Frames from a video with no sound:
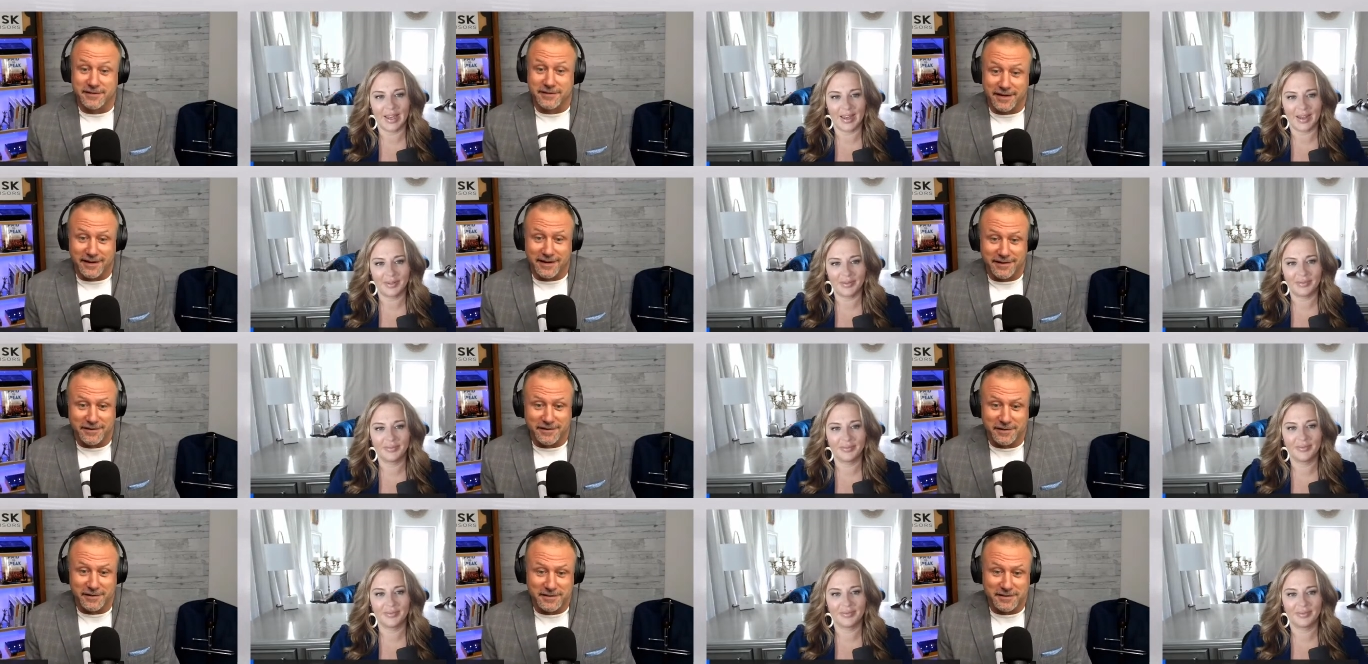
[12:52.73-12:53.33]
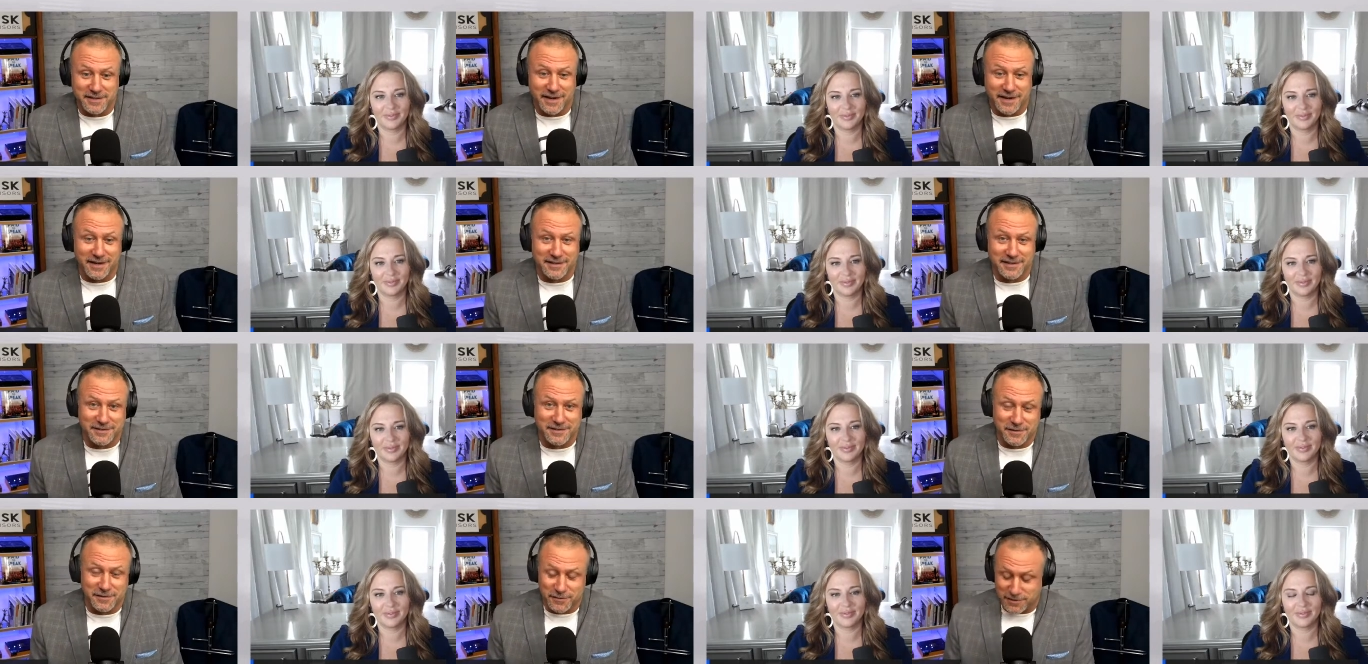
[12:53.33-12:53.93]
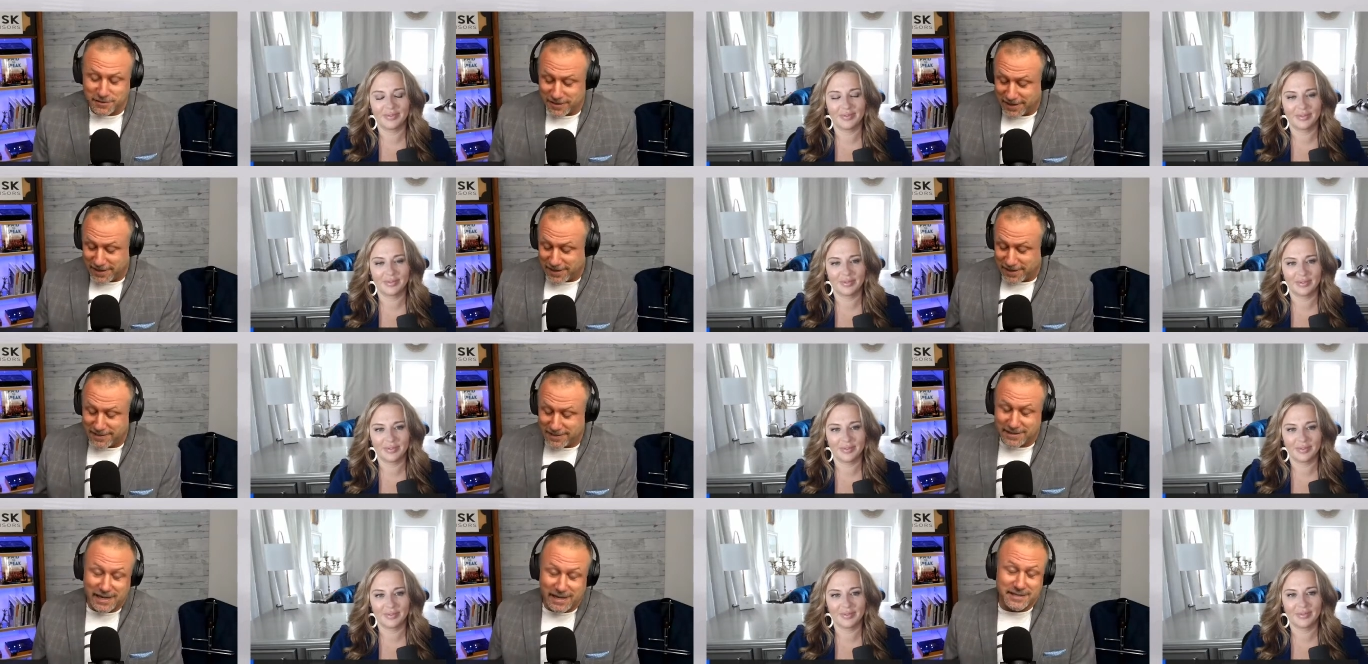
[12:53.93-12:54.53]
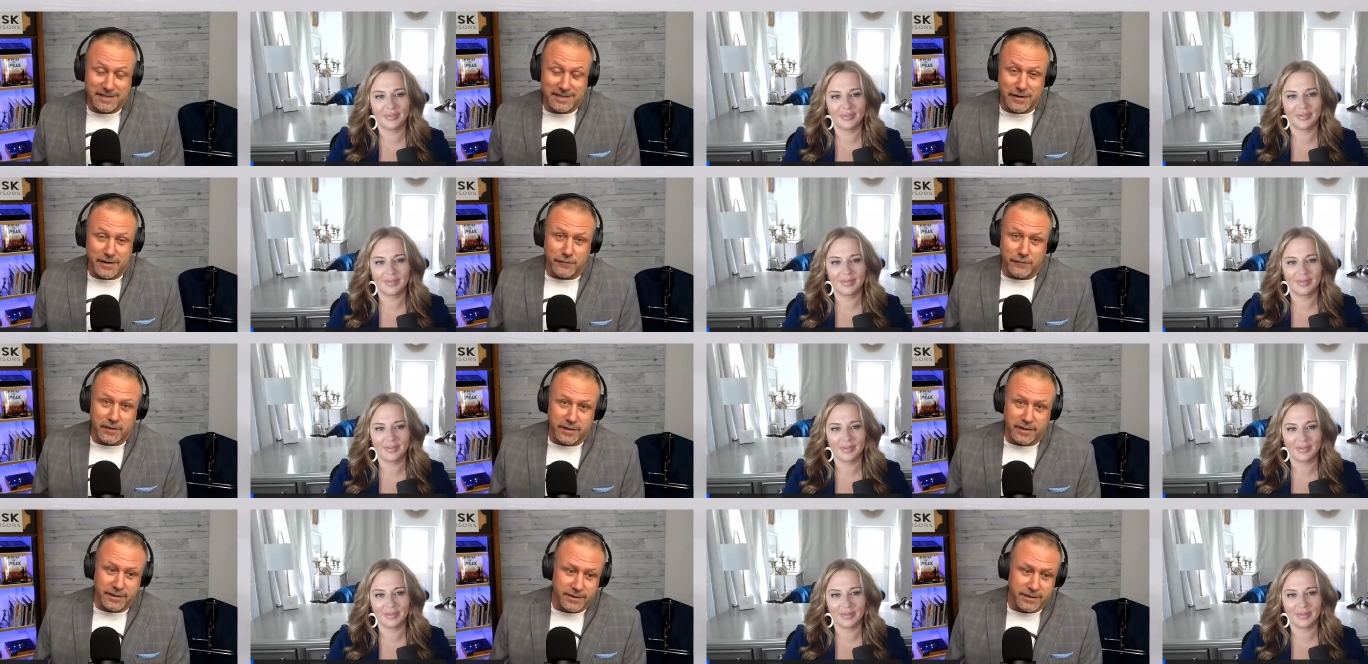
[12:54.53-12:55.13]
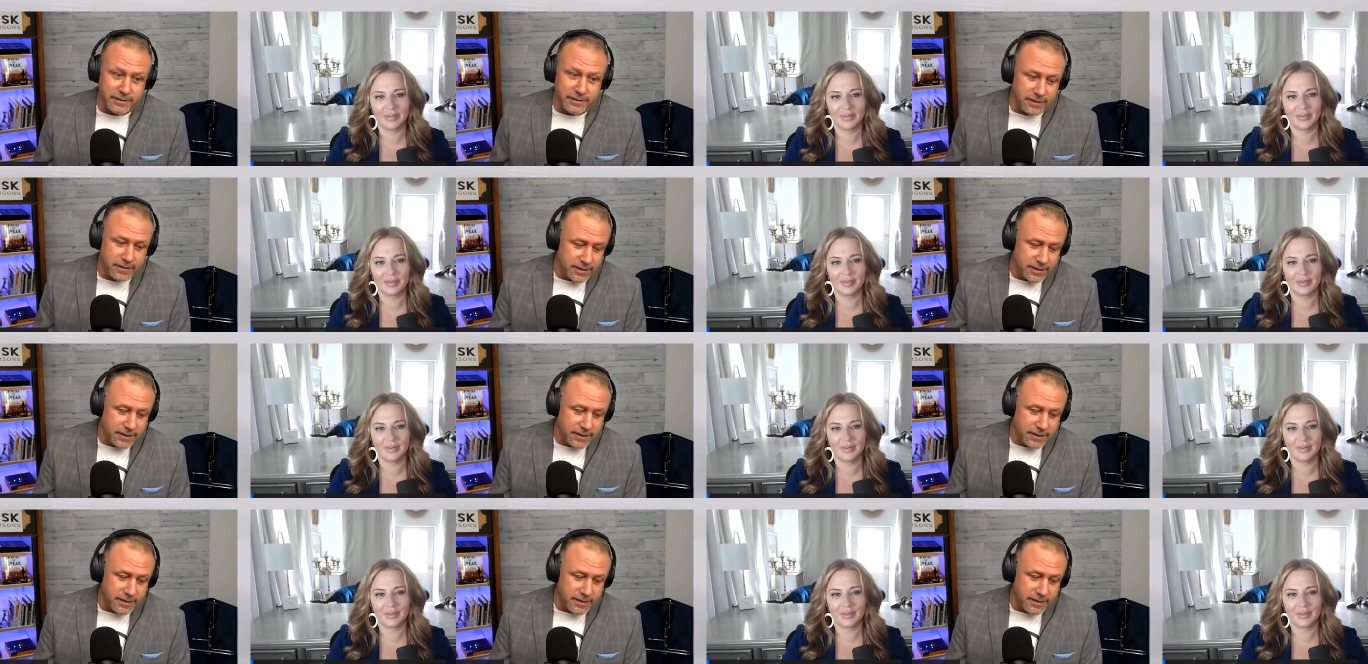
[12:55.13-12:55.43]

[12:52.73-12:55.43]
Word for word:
Speaker 1: you're a science girl, and that that's definitely in. Uh,